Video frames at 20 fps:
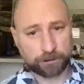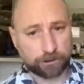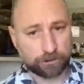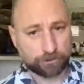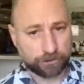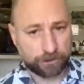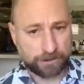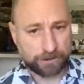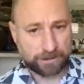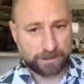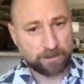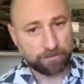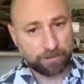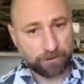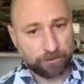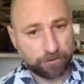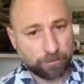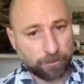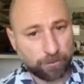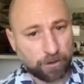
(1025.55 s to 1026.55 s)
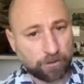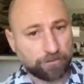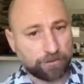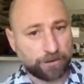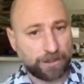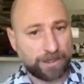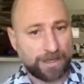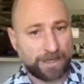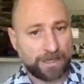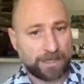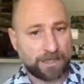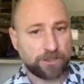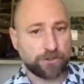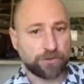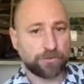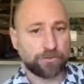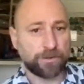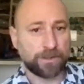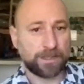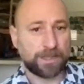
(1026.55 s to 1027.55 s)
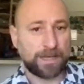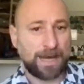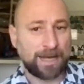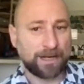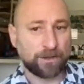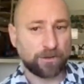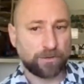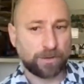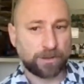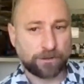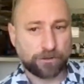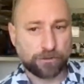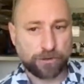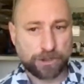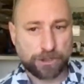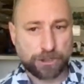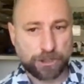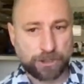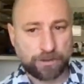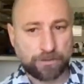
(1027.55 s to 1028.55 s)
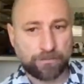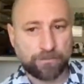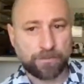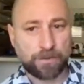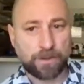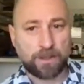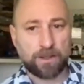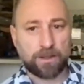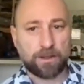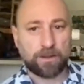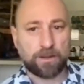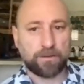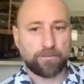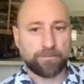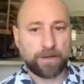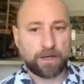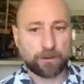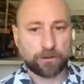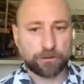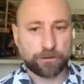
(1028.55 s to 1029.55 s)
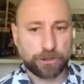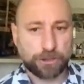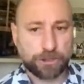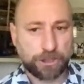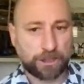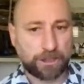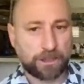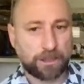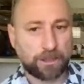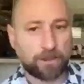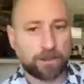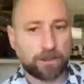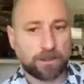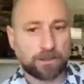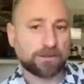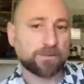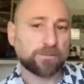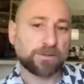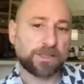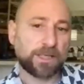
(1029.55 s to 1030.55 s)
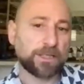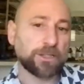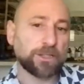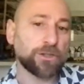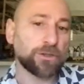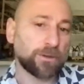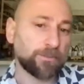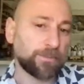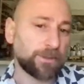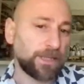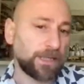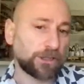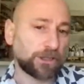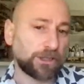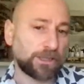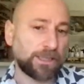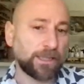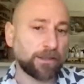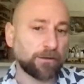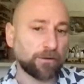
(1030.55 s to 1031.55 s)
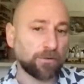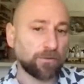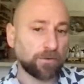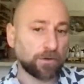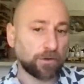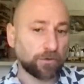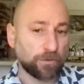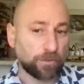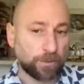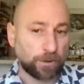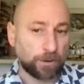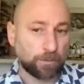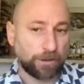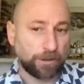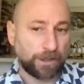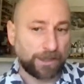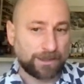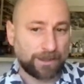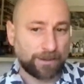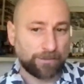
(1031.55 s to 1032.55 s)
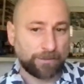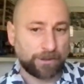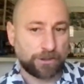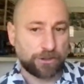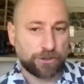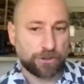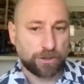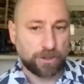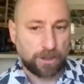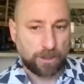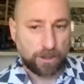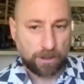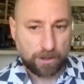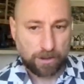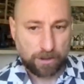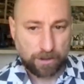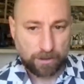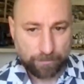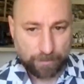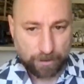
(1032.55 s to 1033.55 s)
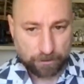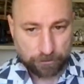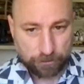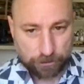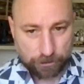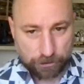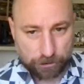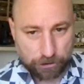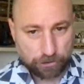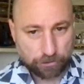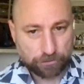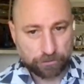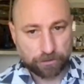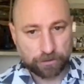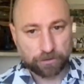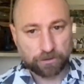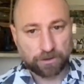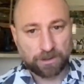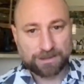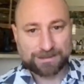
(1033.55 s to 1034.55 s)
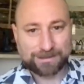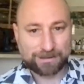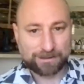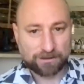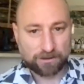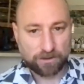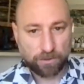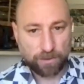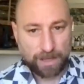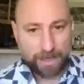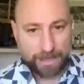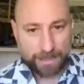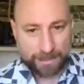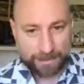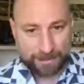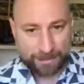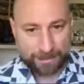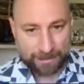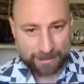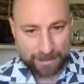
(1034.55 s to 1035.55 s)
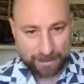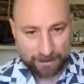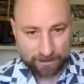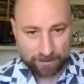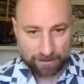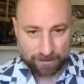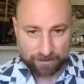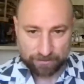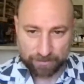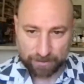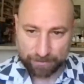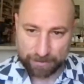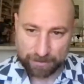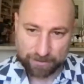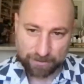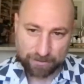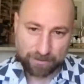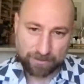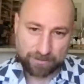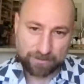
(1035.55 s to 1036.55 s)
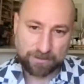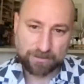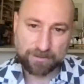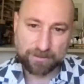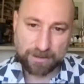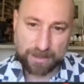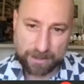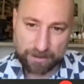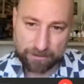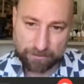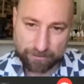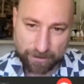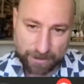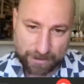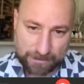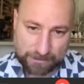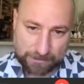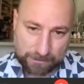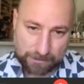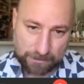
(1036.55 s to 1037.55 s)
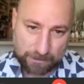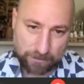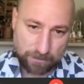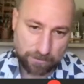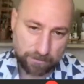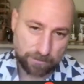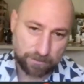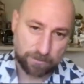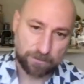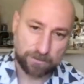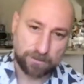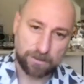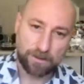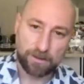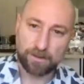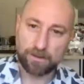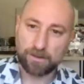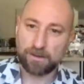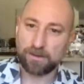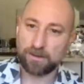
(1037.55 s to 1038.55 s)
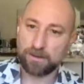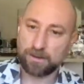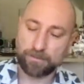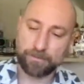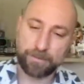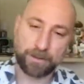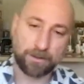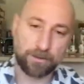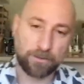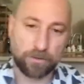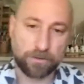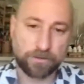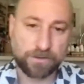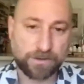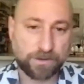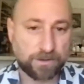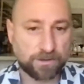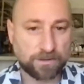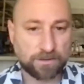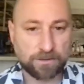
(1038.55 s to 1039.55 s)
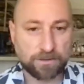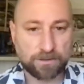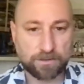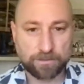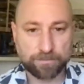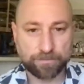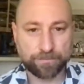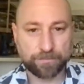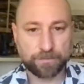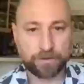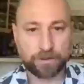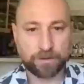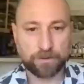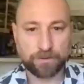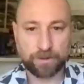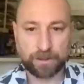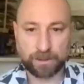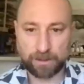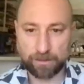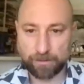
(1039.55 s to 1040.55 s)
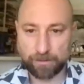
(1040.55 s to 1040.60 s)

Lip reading: Malnourished children tend to be small for their age due to inadequate nutrition. Malnutrition can cause substantial and potentially irreversible brain damage. Malnourished children are listless, quiet, and inactive. I mean, this is kind of crazy. I mean, of course, this is,